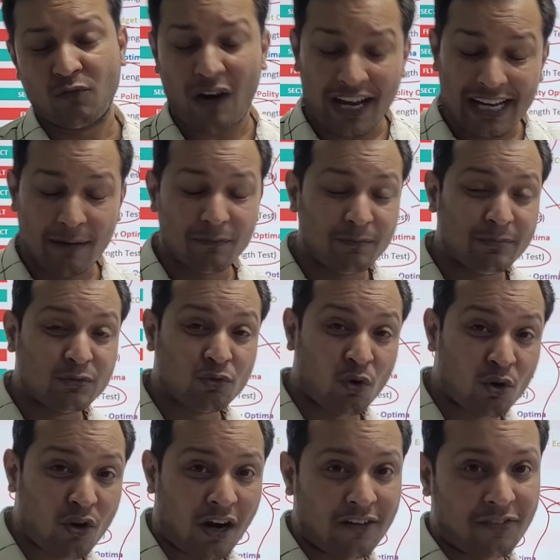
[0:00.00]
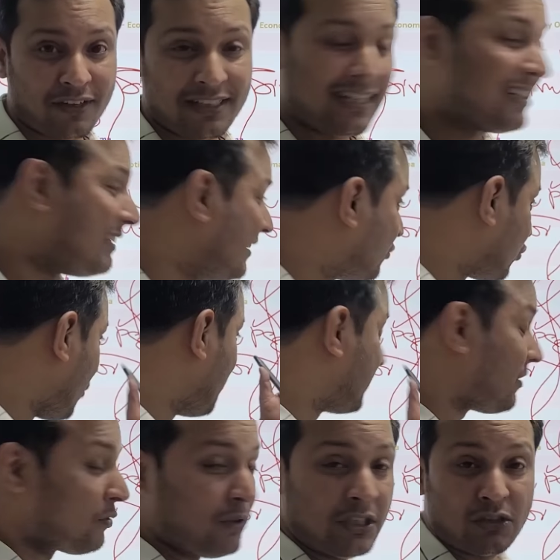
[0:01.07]
Why I am so confident that these topics
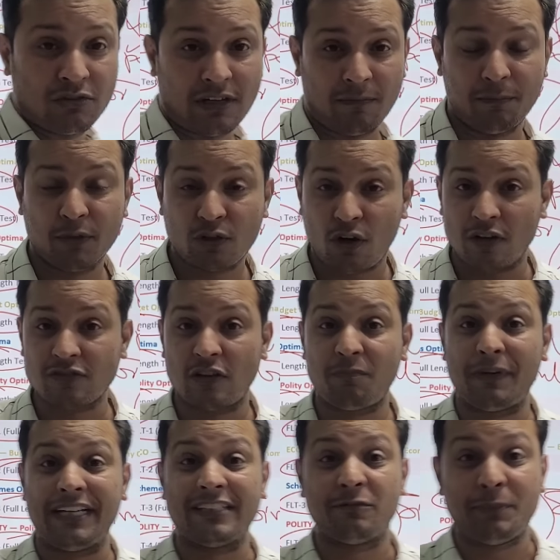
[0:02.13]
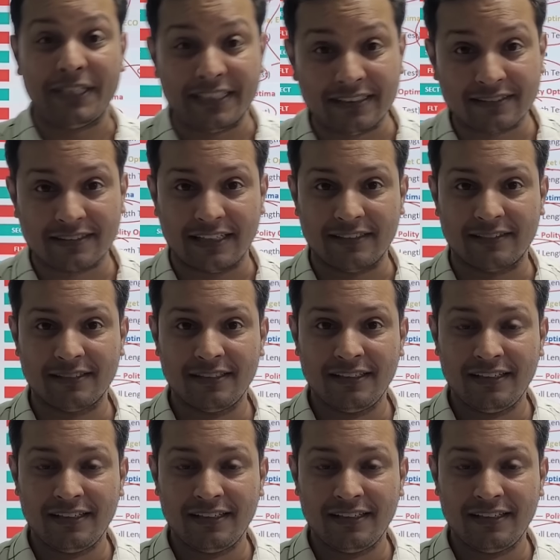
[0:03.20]
are going to come? Because of my experience, guys.